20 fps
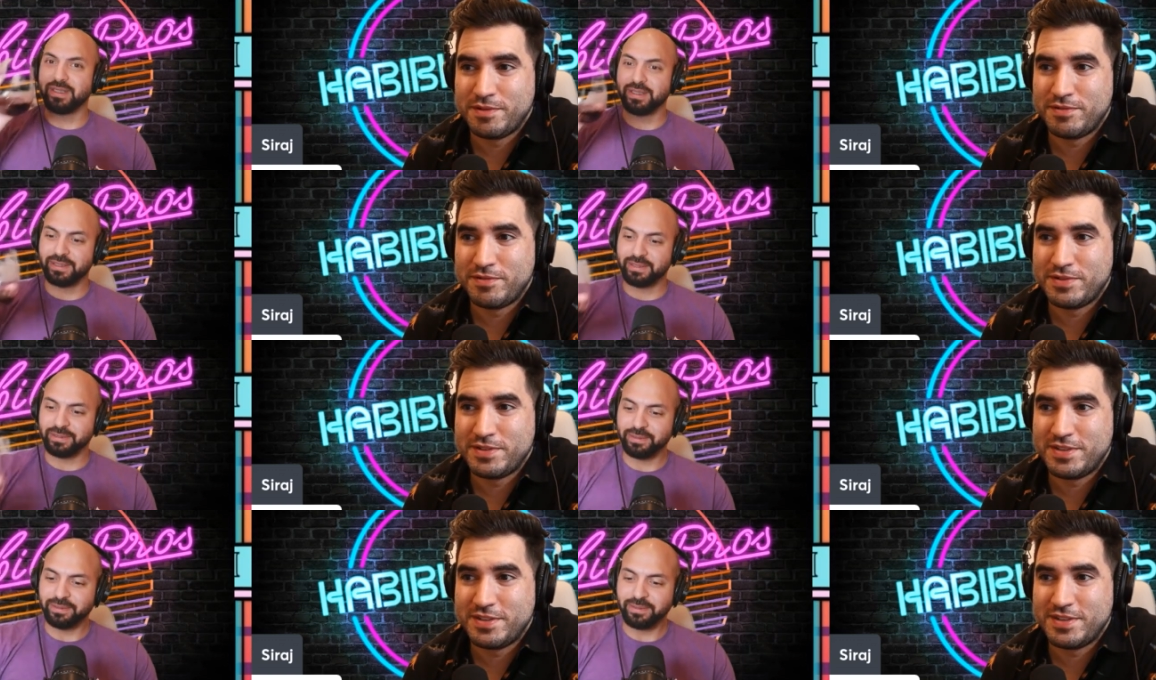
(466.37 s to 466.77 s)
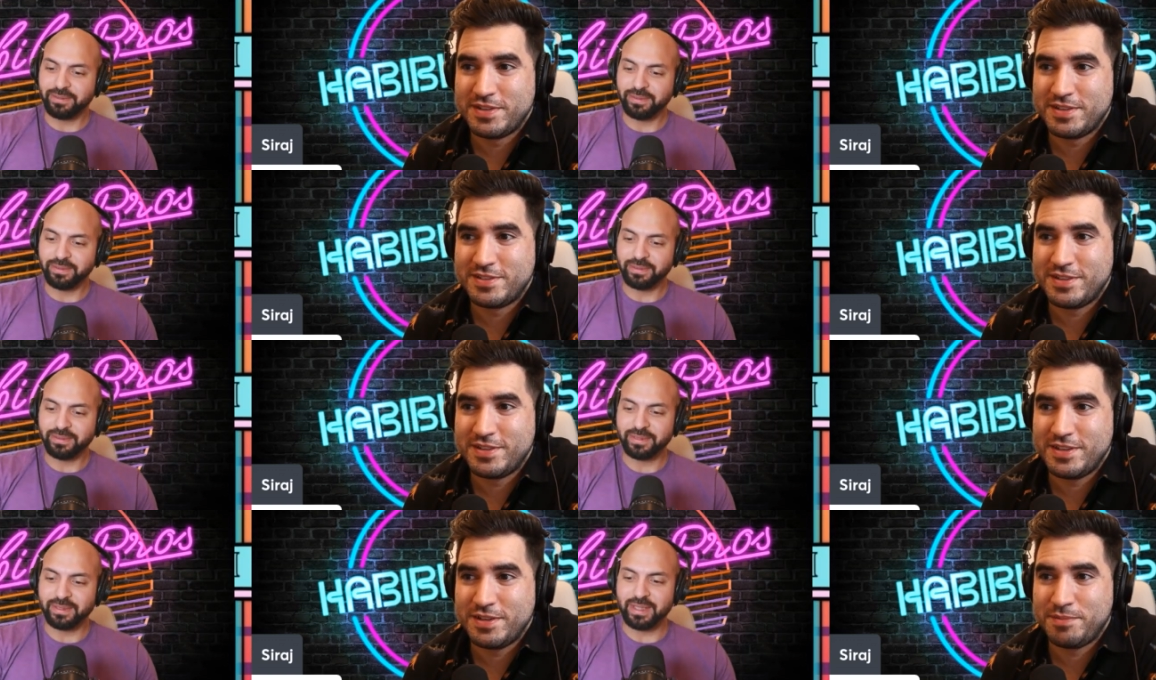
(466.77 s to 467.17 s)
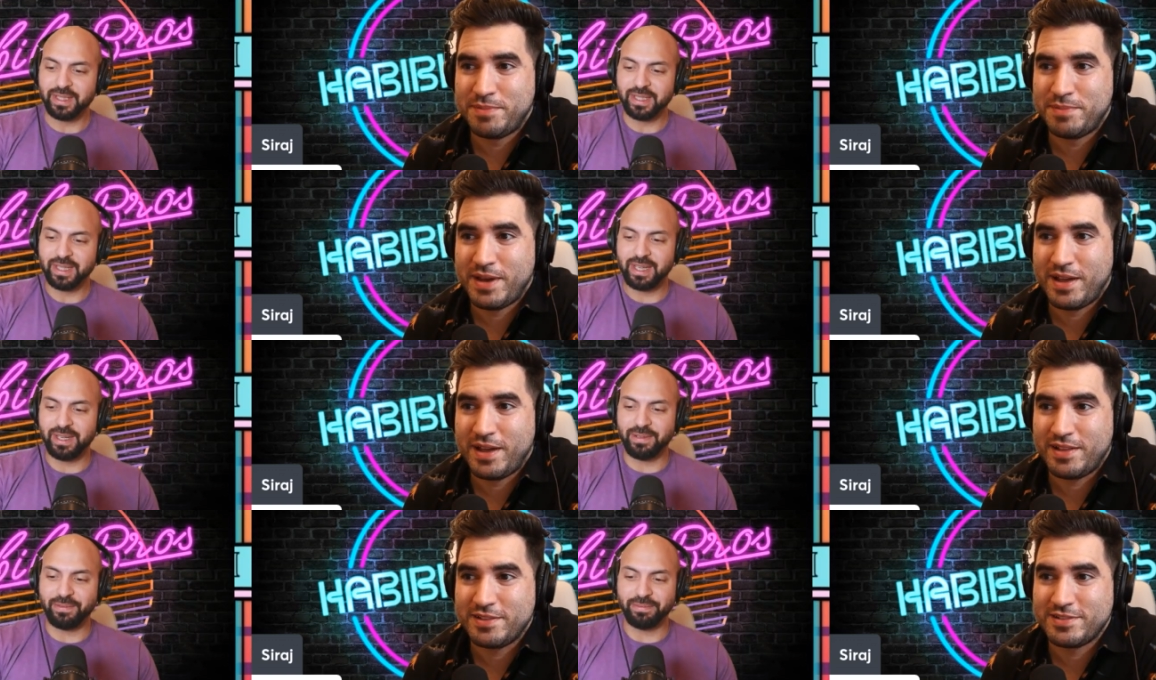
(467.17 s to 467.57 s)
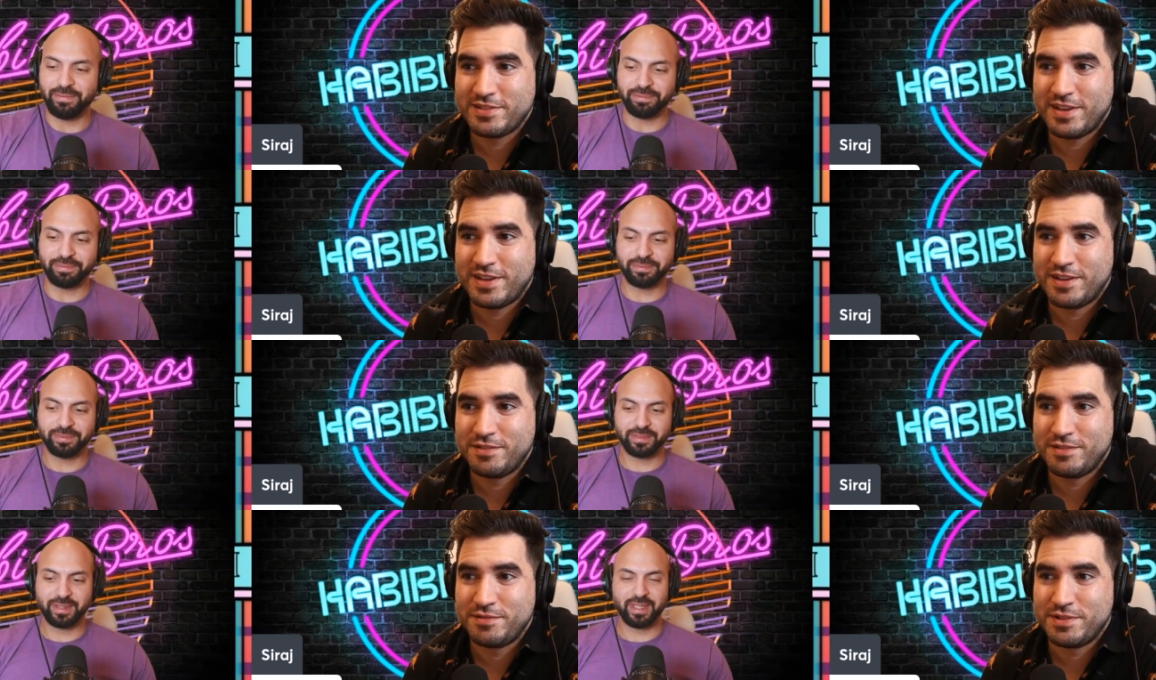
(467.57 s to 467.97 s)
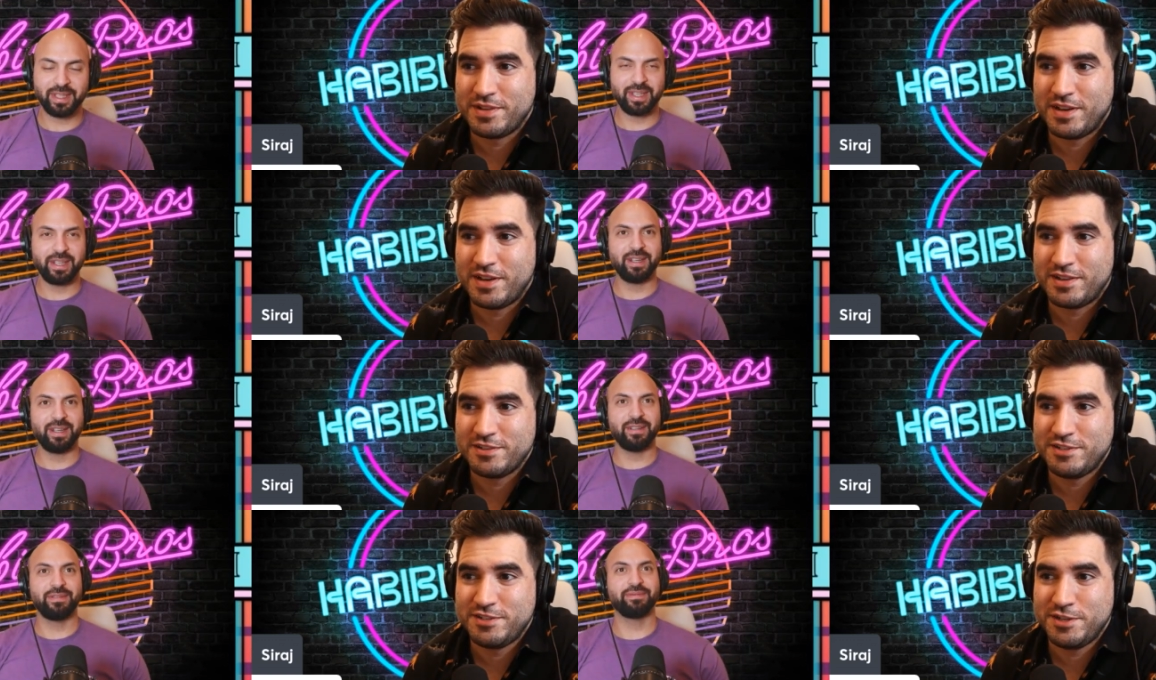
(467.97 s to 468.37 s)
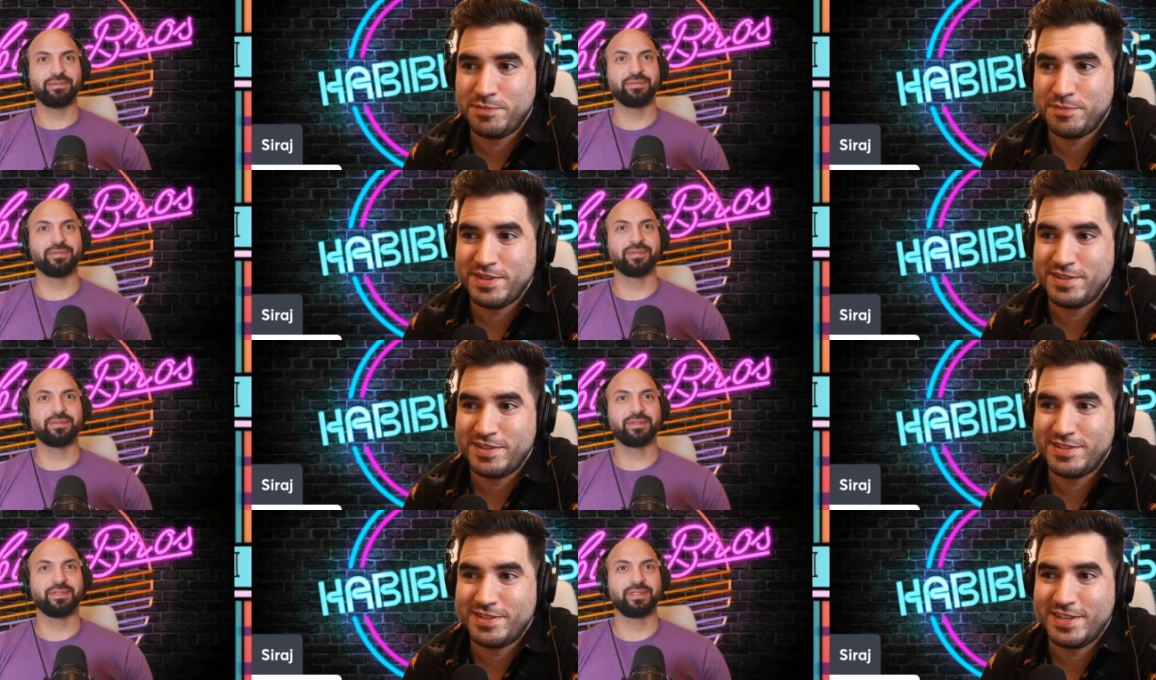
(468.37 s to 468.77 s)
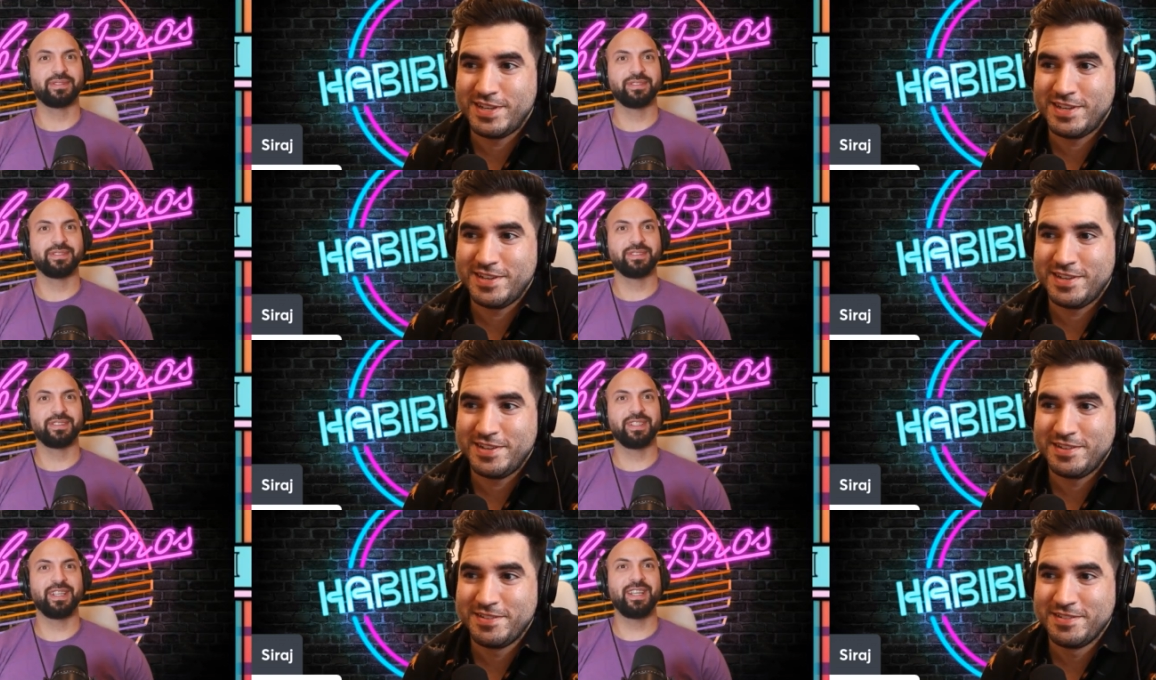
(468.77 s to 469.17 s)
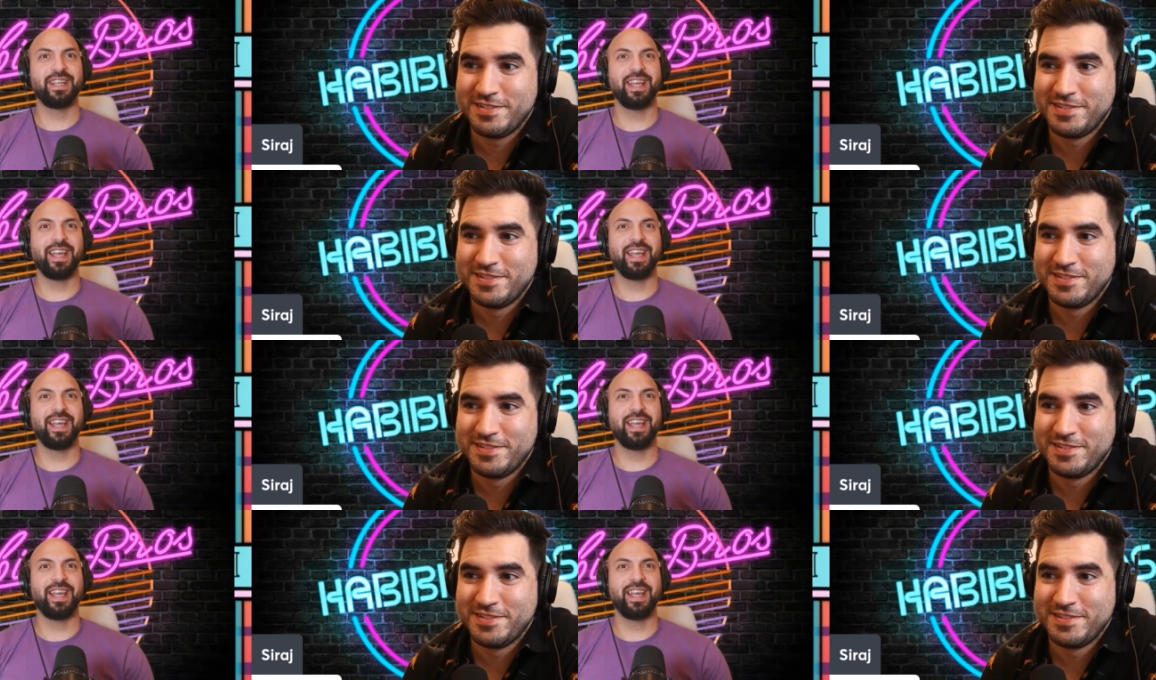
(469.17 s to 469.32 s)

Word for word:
Speaker 1: the river to the sea. Palestine will LGBT.